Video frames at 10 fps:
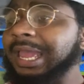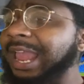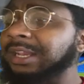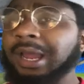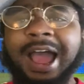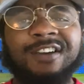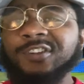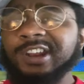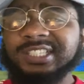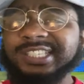And I've
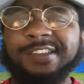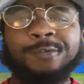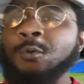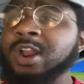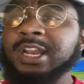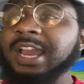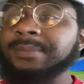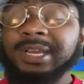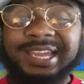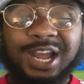got to say, for one of
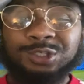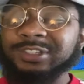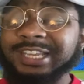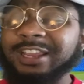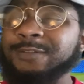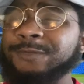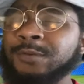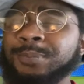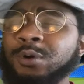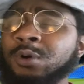them, counter-attacking
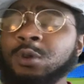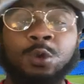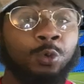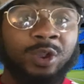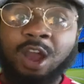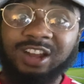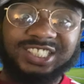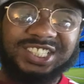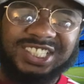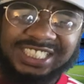football, we are
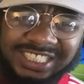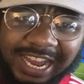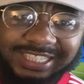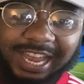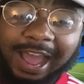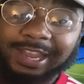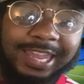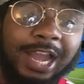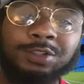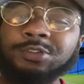shit at
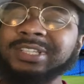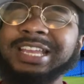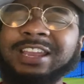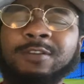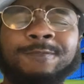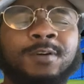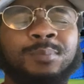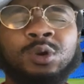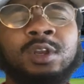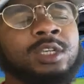counter-attacking
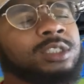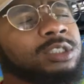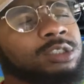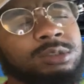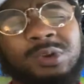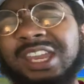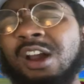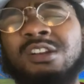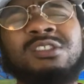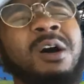football. We
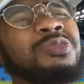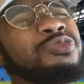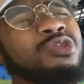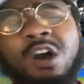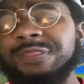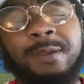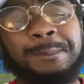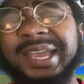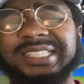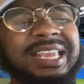are not the
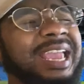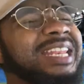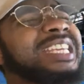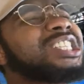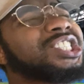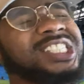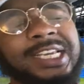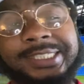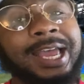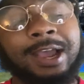best. And he's
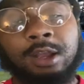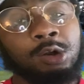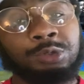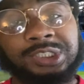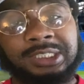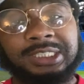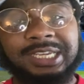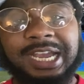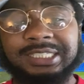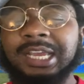shit at coaching these
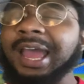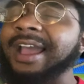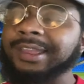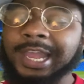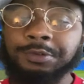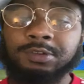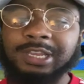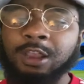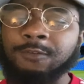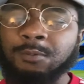guys at
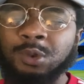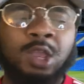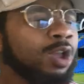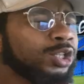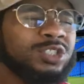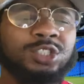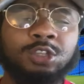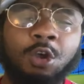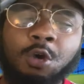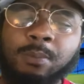counter-attacking football. Got
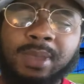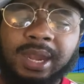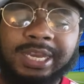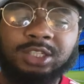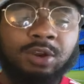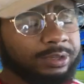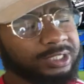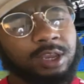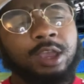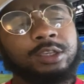so many
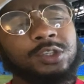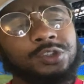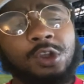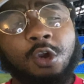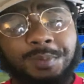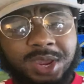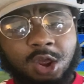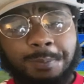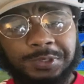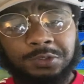chances, so
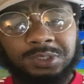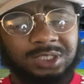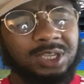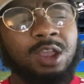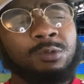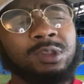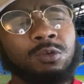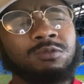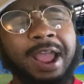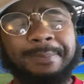many opportunities with
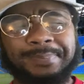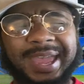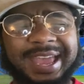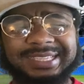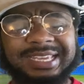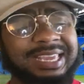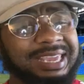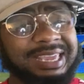the right pass.